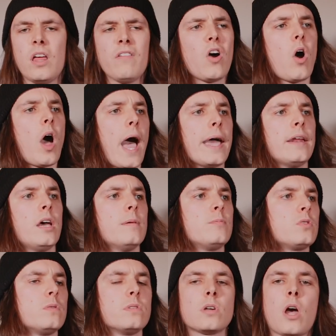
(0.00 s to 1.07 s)
love how
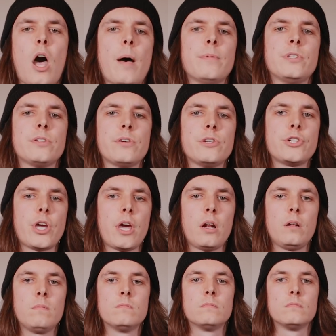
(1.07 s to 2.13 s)
idubbbz, who's a commentary
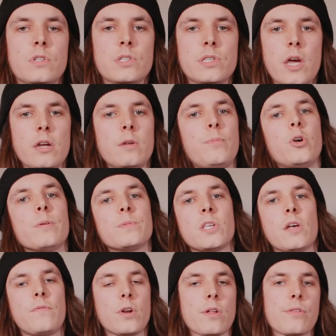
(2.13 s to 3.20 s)
channel, decided to put
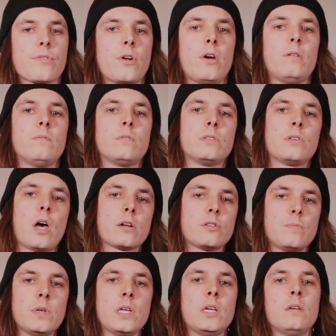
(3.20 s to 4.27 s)
himself on a throne to talk to
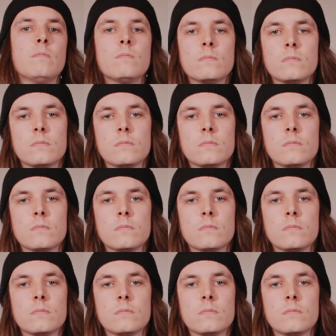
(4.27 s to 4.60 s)
me,